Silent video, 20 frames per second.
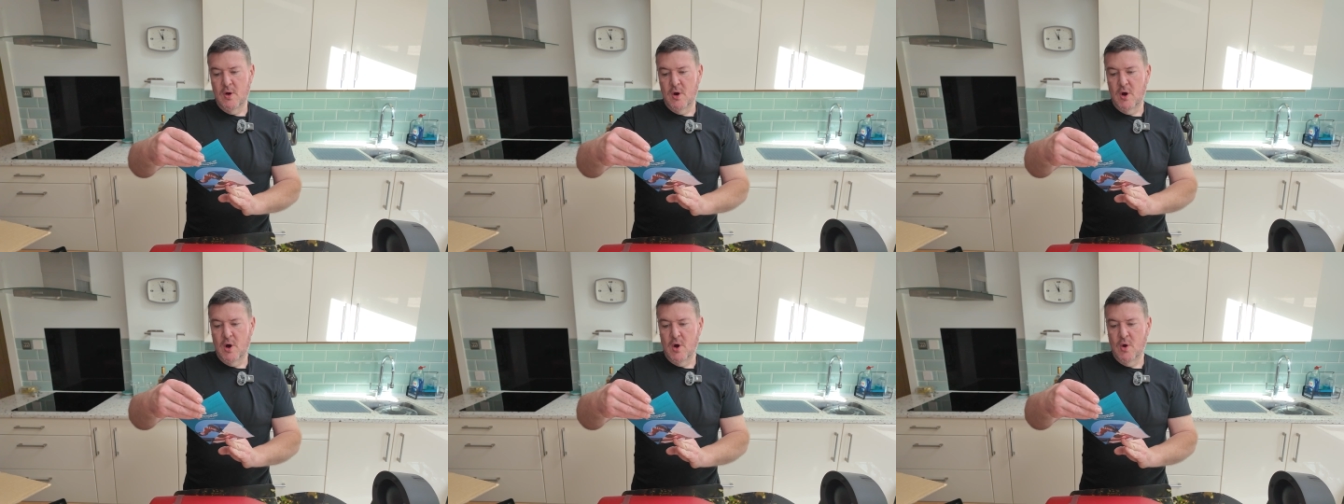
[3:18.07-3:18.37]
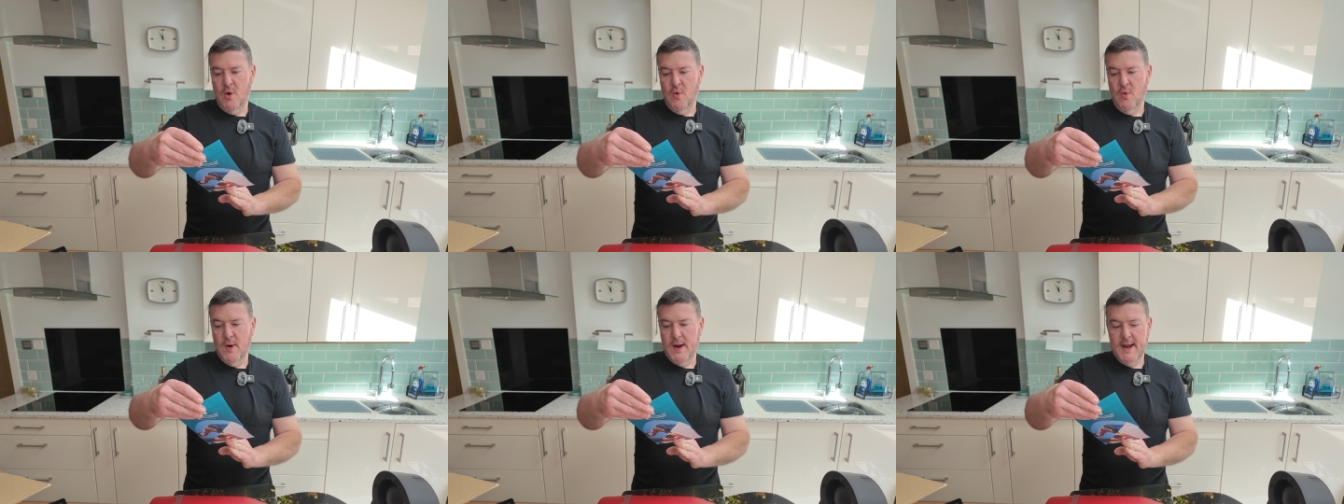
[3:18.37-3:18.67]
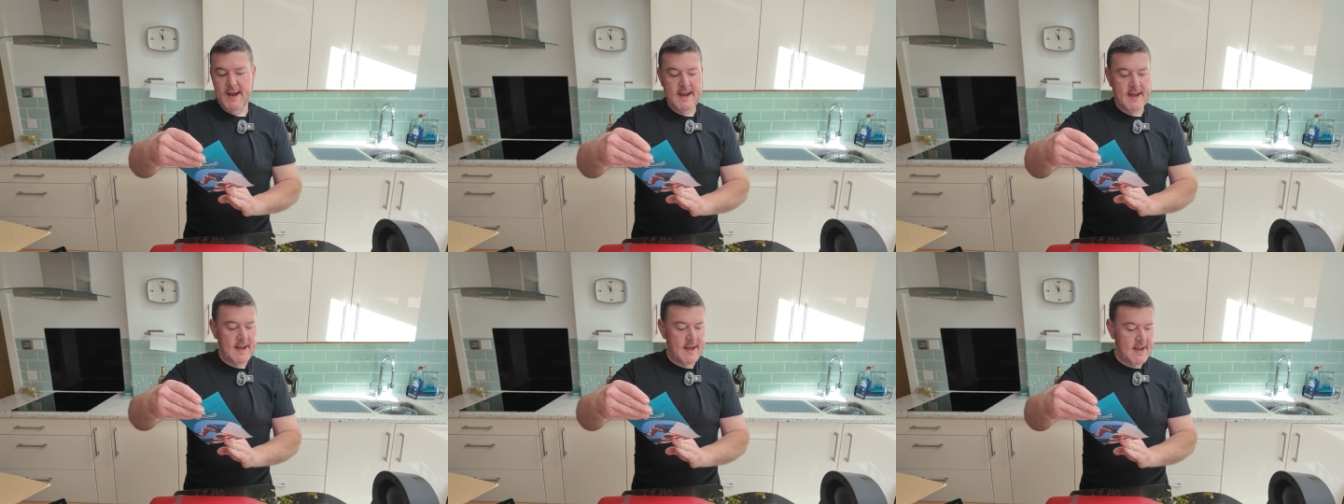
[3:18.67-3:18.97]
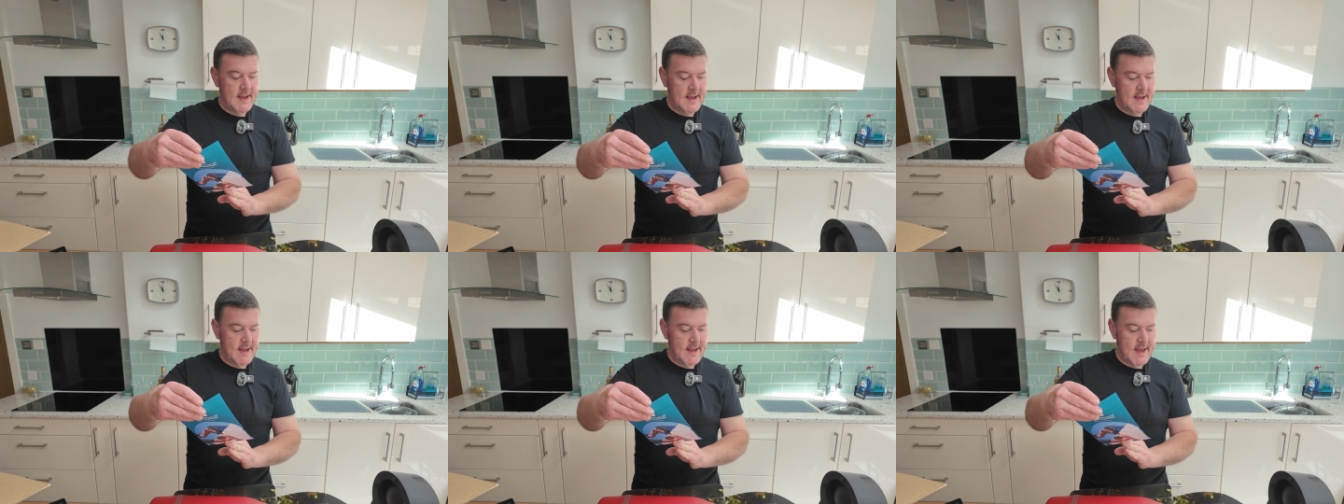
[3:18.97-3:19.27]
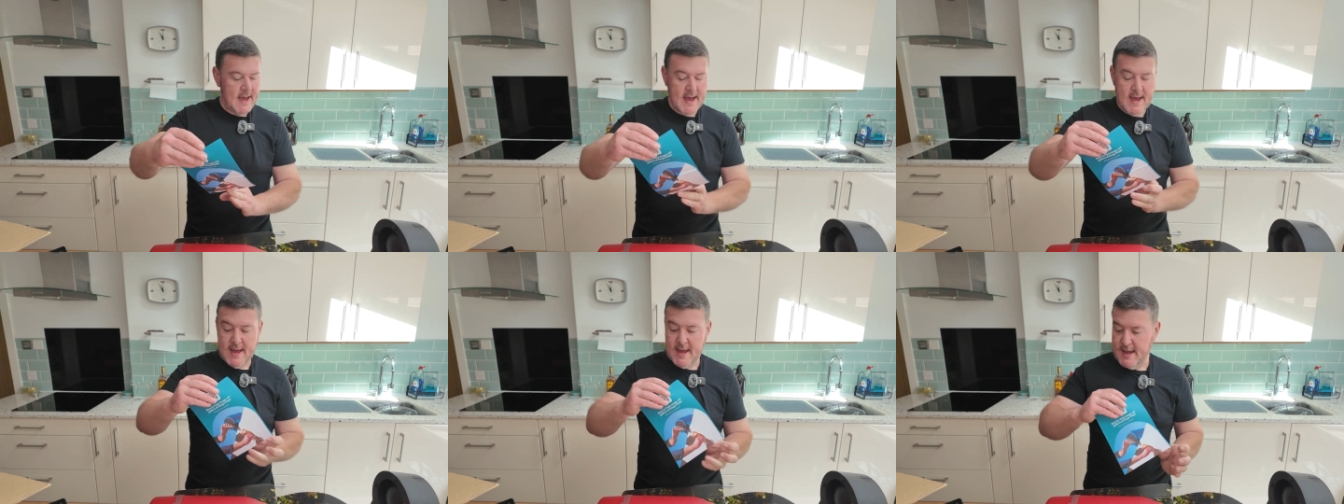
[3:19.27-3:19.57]

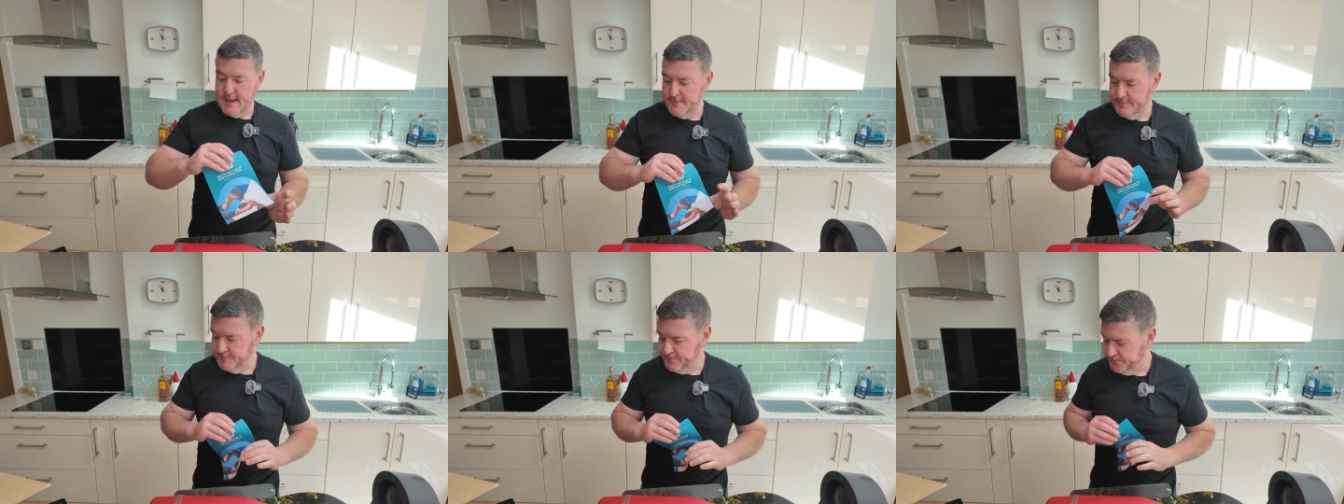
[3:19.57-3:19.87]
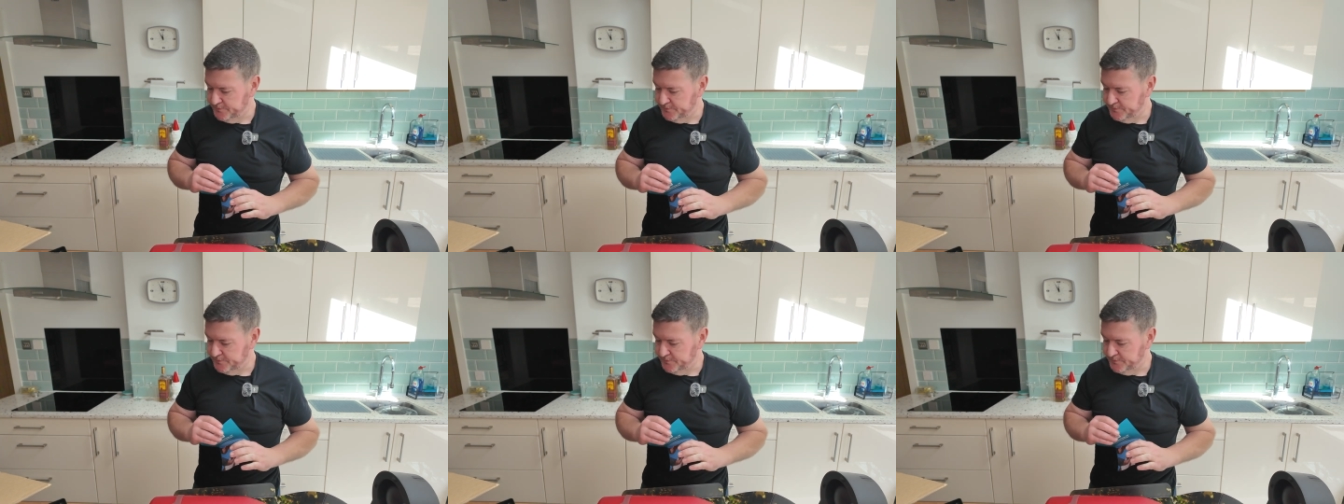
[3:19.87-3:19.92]
Okay.